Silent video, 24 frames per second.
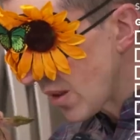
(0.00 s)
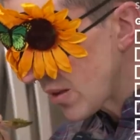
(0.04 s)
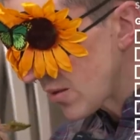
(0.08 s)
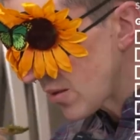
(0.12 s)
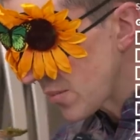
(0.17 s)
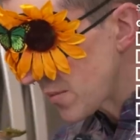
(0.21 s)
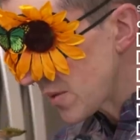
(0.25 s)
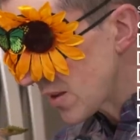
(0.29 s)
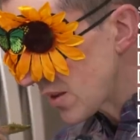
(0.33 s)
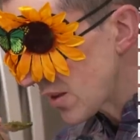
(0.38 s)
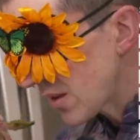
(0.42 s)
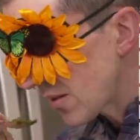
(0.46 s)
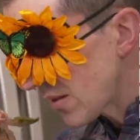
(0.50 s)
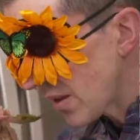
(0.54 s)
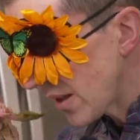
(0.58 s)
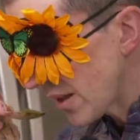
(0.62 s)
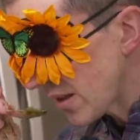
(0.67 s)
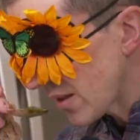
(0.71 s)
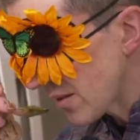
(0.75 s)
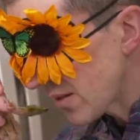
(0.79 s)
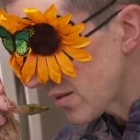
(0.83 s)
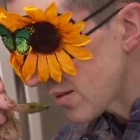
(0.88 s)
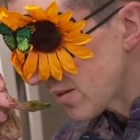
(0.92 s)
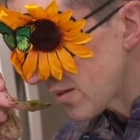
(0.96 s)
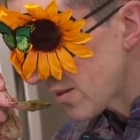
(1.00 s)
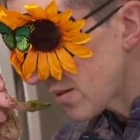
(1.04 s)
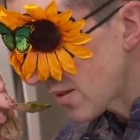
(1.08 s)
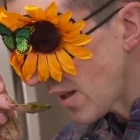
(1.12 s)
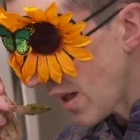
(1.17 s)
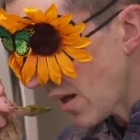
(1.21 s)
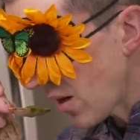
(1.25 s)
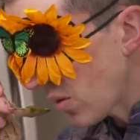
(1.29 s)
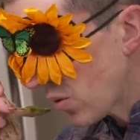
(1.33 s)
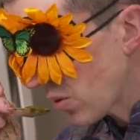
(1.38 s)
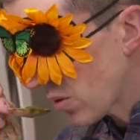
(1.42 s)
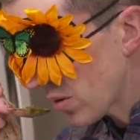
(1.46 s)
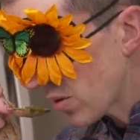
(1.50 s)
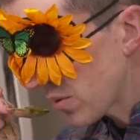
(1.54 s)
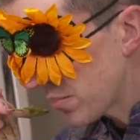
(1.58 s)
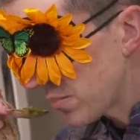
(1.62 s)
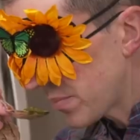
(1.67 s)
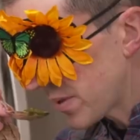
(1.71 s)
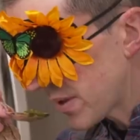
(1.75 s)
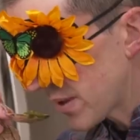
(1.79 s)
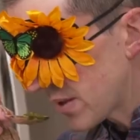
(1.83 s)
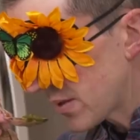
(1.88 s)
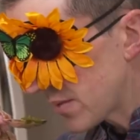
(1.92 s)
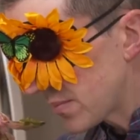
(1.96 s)
Something that's like sour,
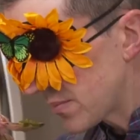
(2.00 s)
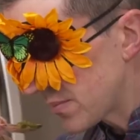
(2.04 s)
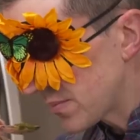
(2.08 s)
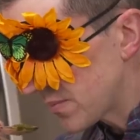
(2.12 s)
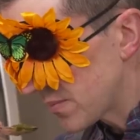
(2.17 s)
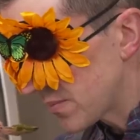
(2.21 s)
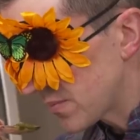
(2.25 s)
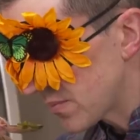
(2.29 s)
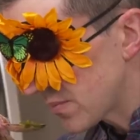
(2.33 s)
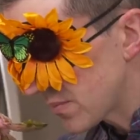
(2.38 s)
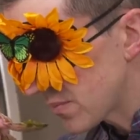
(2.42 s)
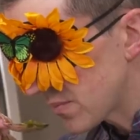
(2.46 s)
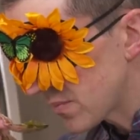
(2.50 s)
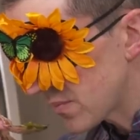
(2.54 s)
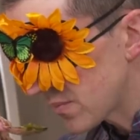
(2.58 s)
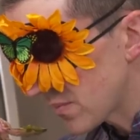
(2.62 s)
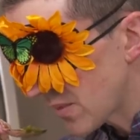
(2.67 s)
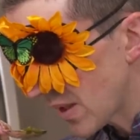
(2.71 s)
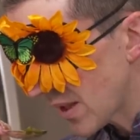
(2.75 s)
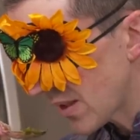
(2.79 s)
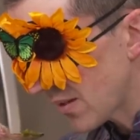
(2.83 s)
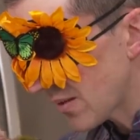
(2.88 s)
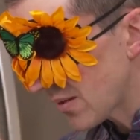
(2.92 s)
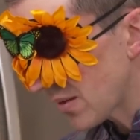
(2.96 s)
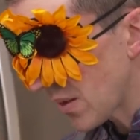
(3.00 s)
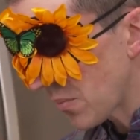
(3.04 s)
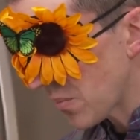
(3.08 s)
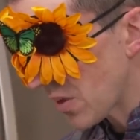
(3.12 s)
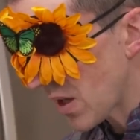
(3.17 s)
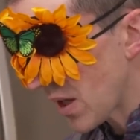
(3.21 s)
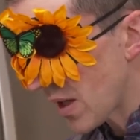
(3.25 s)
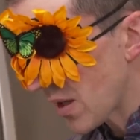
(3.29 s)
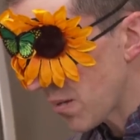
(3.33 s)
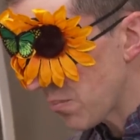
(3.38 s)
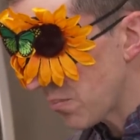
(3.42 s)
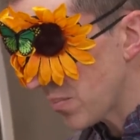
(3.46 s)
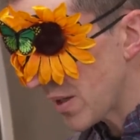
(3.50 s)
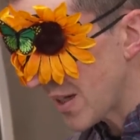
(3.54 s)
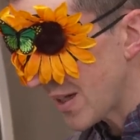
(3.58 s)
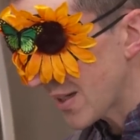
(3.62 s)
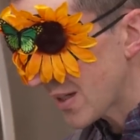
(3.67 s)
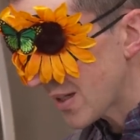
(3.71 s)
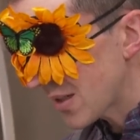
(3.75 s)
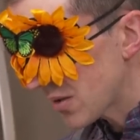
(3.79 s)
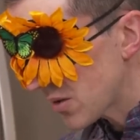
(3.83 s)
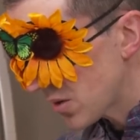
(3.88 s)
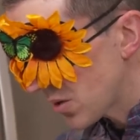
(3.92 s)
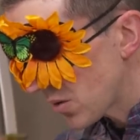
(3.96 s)
but has some kind of
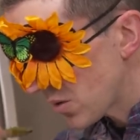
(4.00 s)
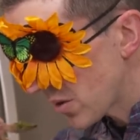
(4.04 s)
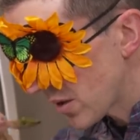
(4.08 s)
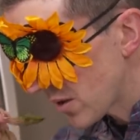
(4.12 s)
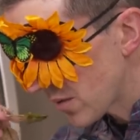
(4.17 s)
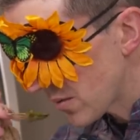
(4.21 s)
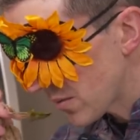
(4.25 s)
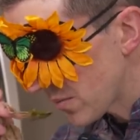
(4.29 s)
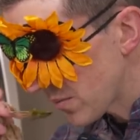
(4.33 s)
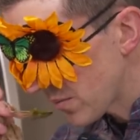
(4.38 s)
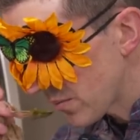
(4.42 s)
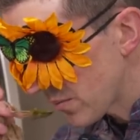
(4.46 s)
body to it.